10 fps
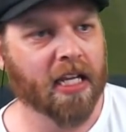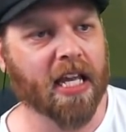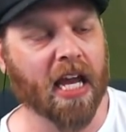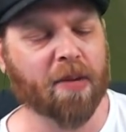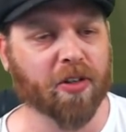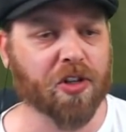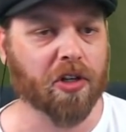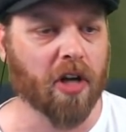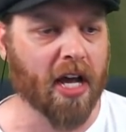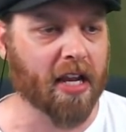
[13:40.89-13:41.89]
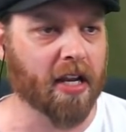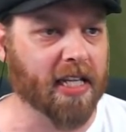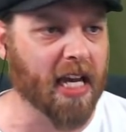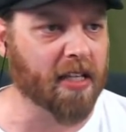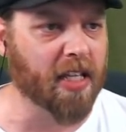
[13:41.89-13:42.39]
Cambridge
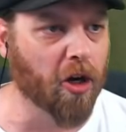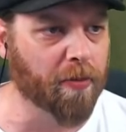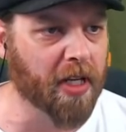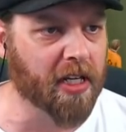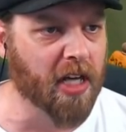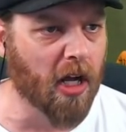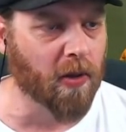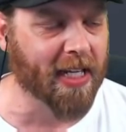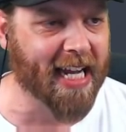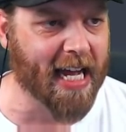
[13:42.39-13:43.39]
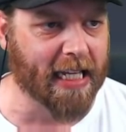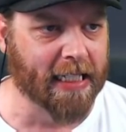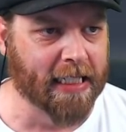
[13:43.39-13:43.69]
United get the opening goal here.